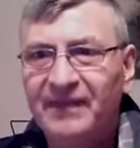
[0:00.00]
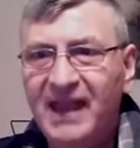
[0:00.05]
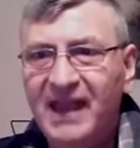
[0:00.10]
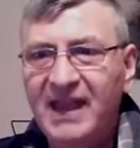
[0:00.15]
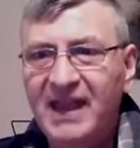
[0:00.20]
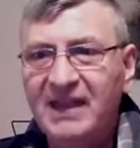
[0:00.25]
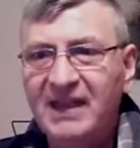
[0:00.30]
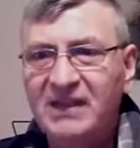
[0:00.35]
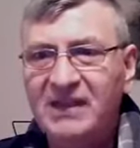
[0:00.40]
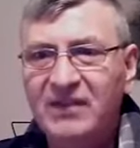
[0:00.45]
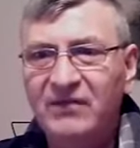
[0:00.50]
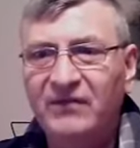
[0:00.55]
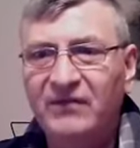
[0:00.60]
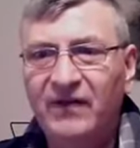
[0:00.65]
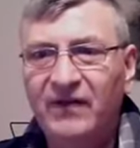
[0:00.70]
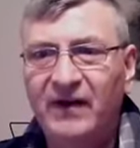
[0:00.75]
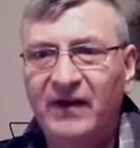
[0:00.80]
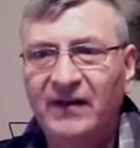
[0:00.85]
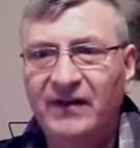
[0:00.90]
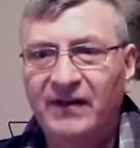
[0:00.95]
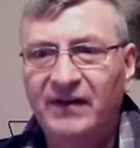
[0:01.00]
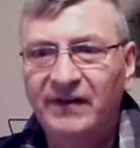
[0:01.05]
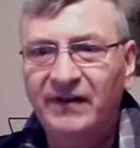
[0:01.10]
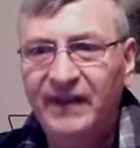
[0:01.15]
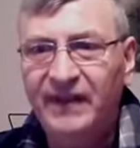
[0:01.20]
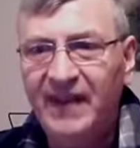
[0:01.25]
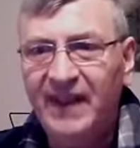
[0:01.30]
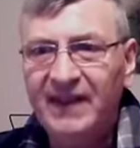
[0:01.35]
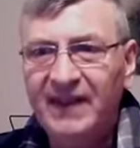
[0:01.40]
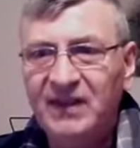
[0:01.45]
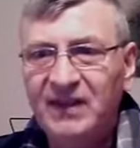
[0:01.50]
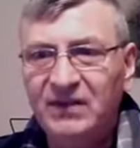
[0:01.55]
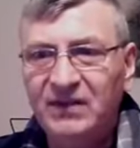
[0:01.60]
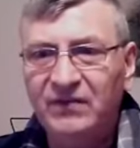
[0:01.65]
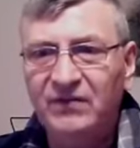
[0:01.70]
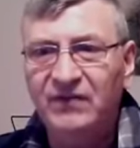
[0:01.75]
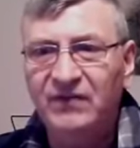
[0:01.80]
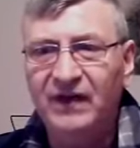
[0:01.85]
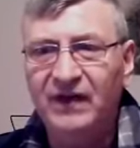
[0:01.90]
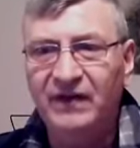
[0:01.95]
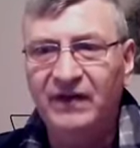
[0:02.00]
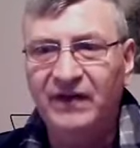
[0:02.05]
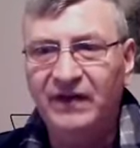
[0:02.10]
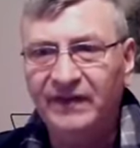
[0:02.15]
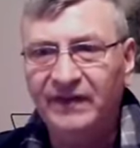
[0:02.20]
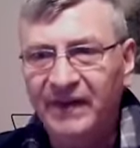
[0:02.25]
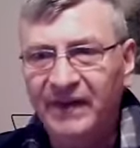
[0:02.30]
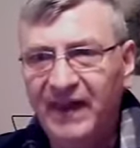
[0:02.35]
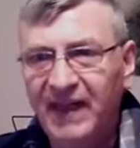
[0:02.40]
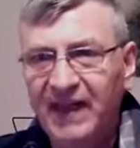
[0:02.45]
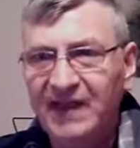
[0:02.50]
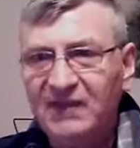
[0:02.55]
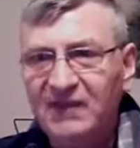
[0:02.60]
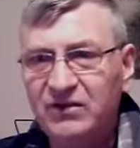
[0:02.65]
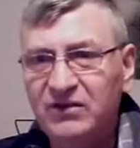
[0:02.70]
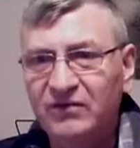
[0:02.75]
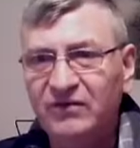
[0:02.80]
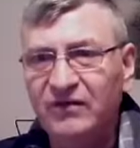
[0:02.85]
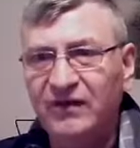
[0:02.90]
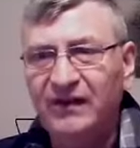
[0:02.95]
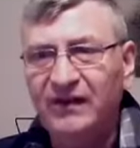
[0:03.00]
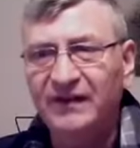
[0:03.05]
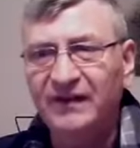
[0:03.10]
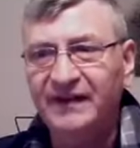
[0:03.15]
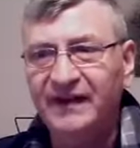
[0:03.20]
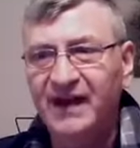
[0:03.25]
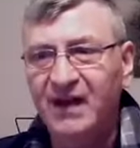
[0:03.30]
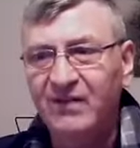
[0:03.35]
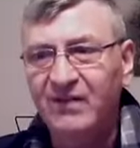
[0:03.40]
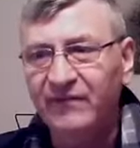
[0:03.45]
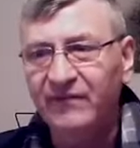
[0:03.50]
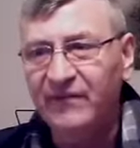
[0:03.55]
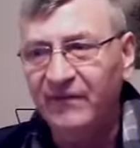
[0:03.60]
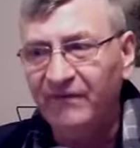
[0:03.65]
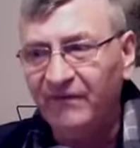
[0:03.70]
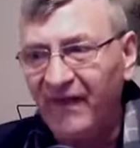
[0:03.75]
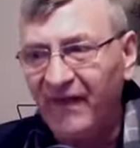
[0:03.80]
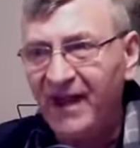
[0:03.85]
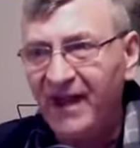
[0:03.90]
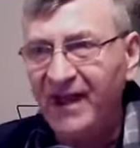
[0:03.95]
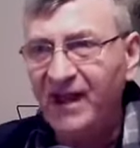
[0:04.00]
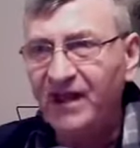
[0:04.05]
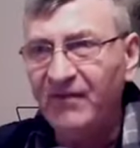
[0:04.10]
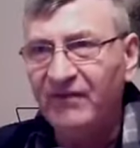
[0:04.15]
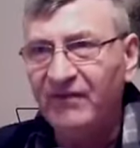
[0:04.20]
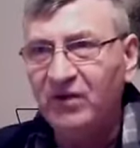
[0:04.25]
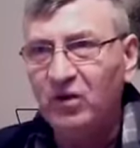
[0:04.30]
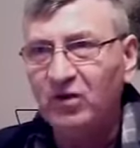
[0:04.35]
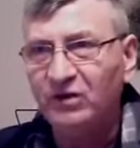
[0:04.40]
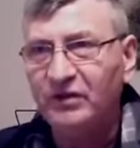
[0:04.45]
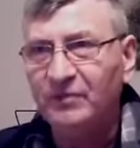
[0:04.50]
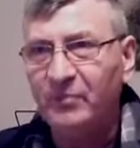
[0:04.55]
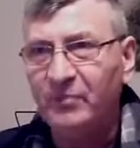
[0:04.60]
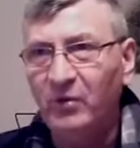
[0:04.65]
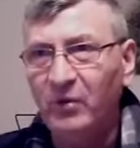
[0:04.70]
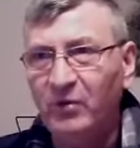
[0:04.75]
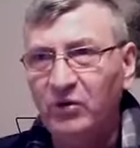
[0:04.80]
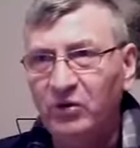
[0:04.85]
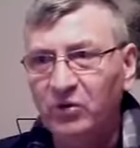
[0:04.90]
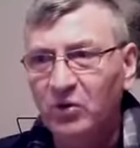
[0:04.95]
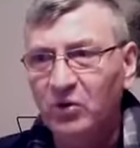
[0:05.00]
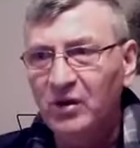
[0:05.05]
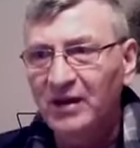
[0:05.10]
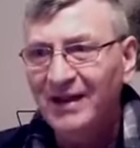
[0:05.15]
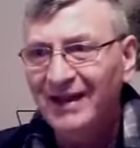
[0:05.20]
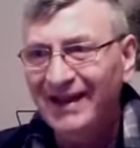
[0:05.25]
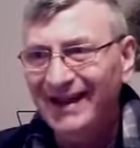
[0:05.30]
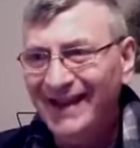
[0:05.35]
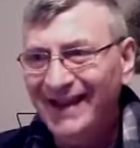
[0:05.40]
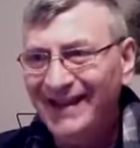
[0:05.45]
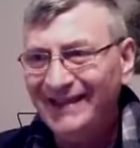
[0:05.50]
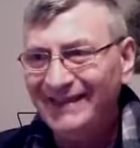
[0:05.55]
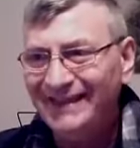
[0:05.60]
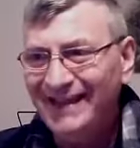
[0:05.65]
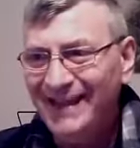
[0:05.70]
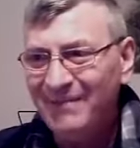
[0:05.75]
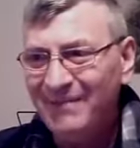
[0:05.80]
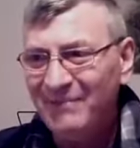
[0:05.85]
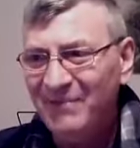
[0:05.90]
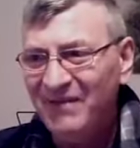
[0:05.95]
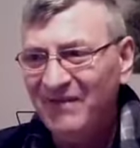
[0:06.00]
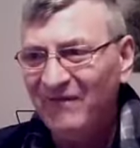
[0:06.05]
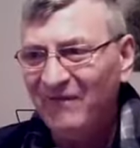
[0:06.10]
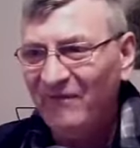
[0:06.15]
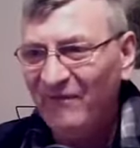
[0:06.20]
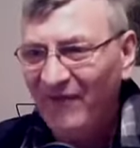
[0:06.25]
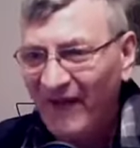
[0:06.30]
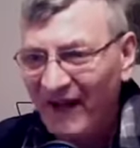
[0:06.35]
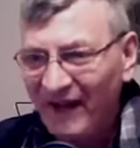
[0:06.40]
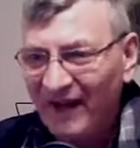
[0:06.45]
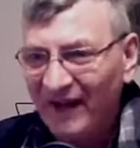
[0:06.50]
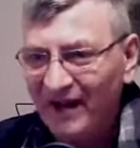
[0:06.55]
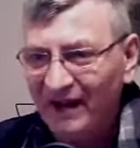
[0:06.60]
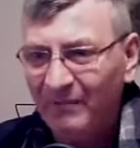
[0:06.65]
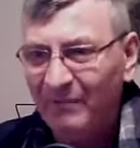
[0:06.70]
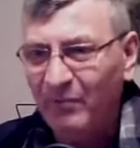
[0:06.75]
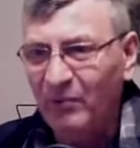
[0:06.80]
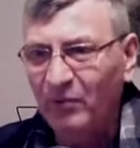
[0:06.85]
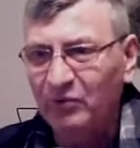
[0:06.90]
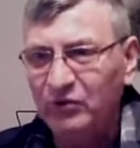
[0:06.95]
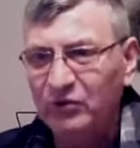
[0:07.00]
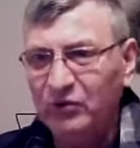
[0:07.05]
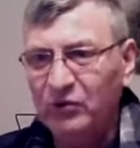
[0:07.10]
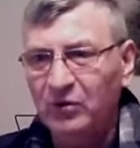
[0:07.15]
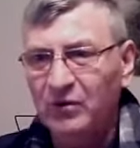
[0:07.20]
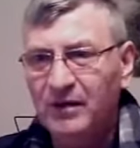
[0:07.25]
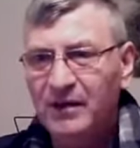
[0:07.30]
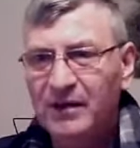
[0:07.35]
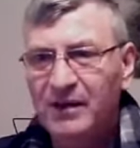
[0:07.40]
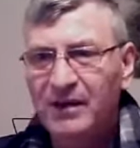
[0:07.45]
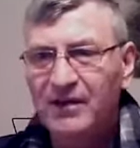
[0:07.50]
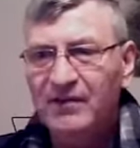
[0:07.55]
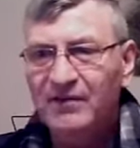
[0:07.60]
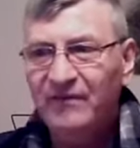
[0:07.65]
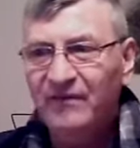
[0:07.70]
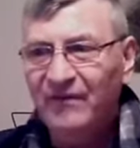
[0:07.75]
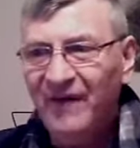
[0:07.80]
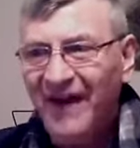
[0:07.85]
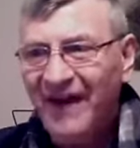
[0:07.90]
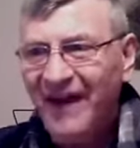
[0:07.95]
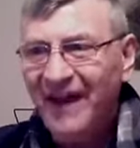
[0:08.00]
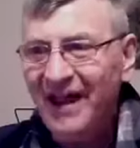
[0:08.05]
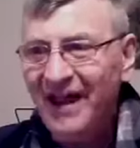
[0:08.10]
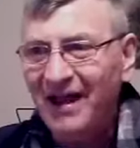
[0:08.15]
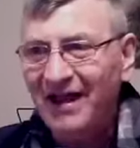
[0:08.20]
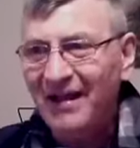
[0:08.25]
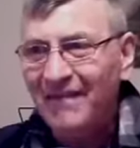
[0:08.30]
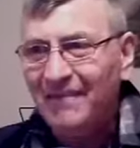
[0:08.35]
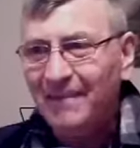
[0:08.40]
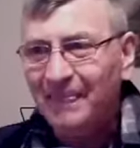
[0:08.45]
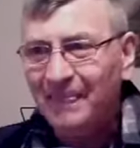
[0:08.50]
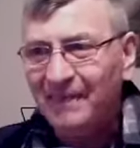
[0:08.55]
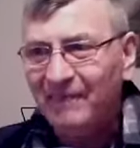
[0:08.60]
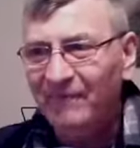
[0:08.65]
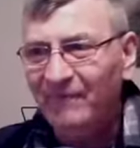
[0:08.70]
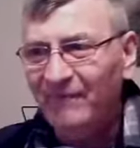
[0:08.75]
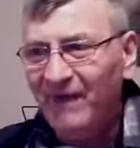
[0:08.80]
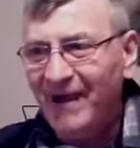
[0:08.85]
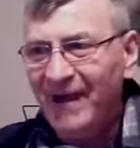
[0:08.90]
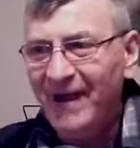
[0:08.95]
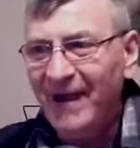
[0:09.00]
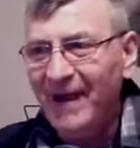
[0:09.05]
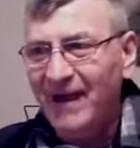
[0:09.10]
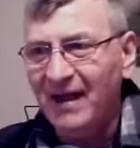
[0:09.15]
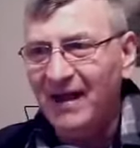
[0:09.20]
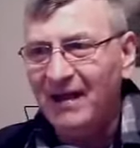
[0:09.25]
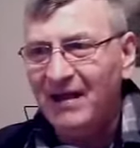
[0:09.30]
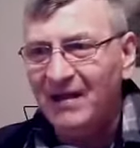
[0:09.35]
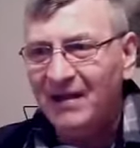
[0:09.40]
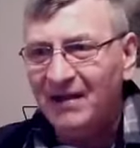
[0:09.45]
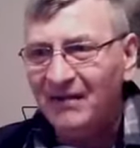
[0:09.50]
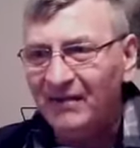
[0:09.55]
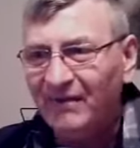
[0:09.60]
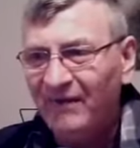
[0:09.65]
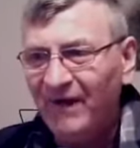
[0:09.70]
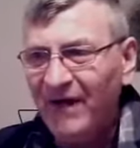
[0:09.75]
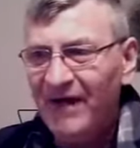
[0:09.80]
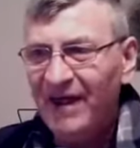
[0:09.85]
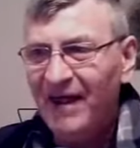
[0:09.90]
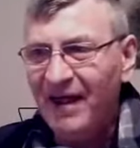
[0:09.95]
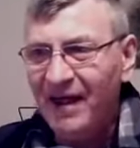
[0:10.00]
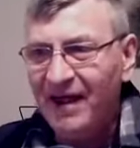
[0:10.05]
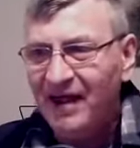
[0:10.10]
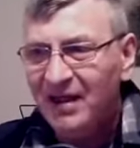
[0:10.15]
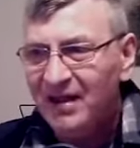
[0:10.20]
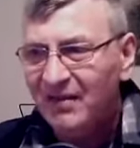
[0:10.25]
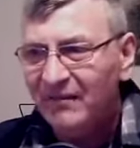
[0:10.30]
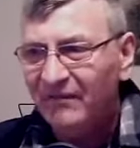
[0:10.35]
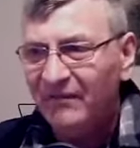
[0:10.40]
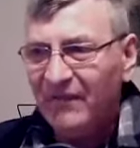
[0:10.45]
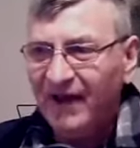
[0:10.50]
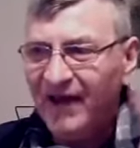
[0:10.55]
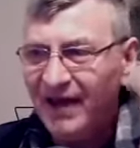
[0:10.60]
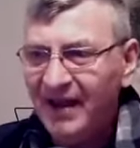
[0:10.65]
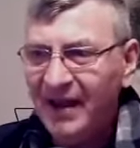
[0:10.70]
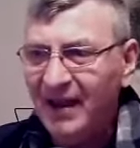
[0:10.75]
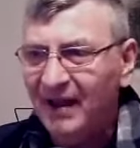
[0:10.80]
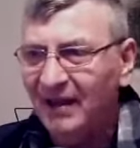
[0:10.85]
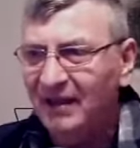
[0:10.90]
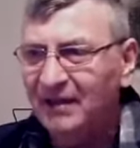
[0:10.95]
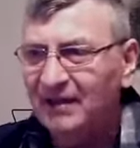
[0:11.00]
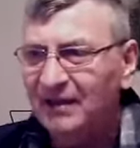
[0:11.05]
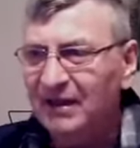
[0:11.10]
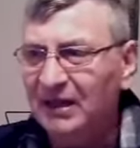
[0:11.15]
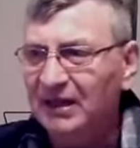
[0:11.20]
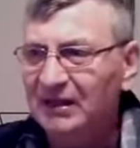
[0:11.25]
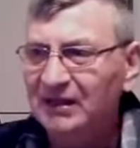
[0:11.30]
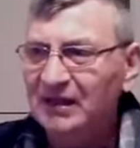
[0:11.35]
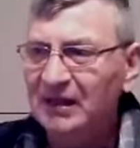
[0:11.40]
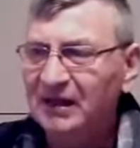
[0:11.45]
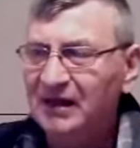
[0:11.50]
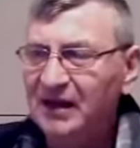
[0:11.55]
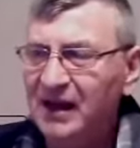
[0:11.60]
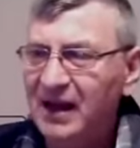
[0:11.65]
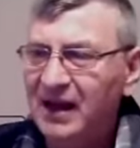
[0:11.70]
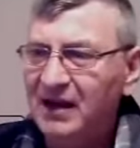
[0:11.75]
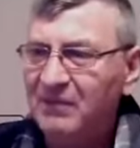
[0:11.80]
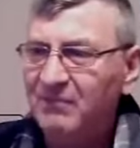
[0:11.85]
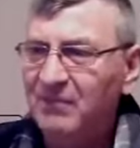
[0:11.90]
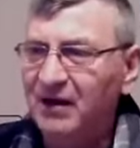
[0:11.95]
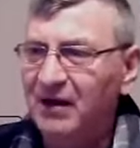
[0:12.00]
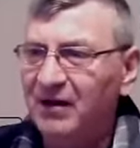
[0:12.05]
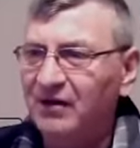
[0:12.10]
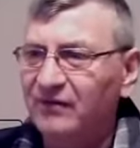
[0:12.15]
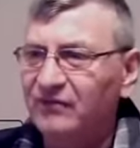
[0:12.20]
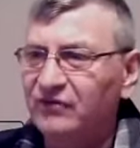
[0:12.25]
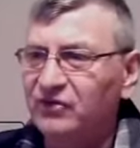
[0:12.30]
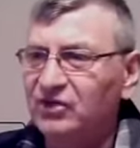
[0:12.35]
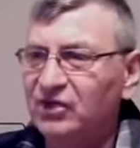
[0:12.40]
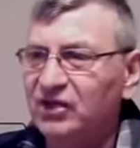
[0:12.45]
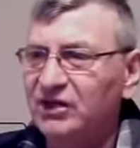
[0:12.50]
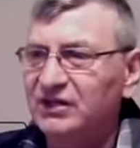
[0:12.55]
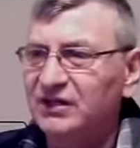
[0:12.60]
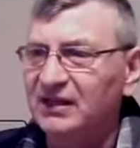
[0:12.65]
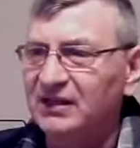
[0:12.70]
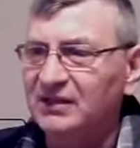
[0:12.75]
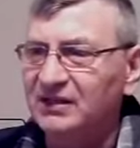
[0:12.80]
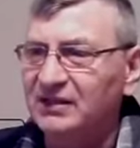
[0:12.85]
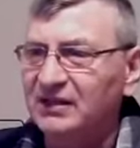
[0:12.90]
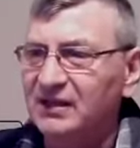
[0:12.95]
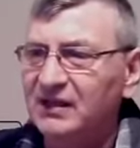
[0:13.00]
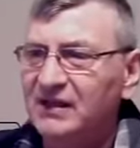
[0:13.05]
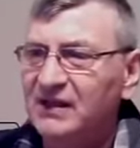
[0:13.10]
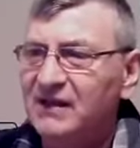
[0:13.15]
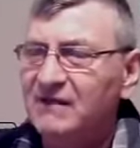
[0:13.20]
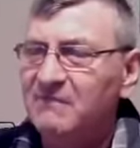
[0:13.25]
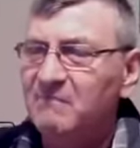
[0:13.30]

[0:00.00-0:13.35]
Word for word: Thank you, Father. Thank you, Father. Thank you, Father. Now, the fire of God upon you. Let there be fire upon you. Fire, fire, fire, fire. In the name of Jesus,